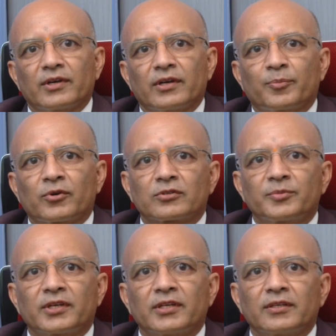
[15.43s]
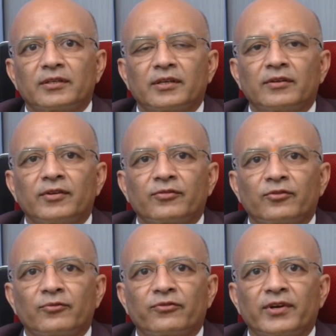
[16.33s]
approximately anywhere
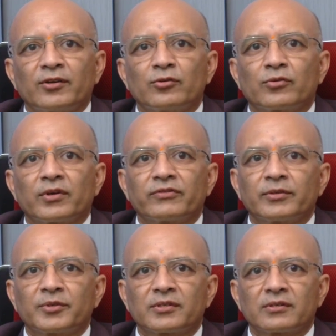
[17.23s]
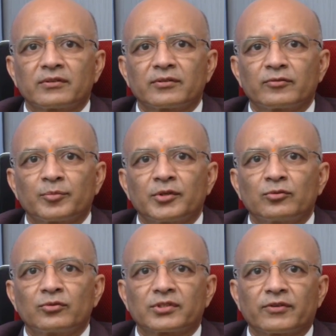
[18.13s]
from 5 to 25% of the women
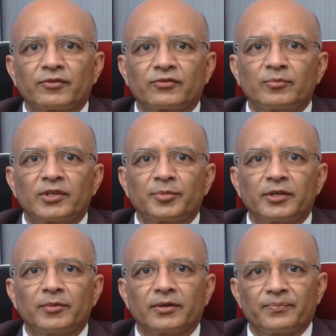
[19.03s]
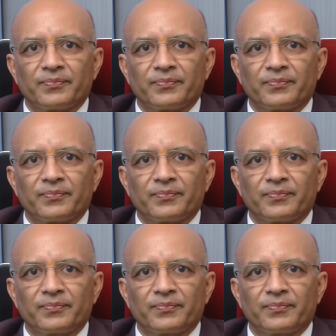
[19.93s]
who suffer from lipedema.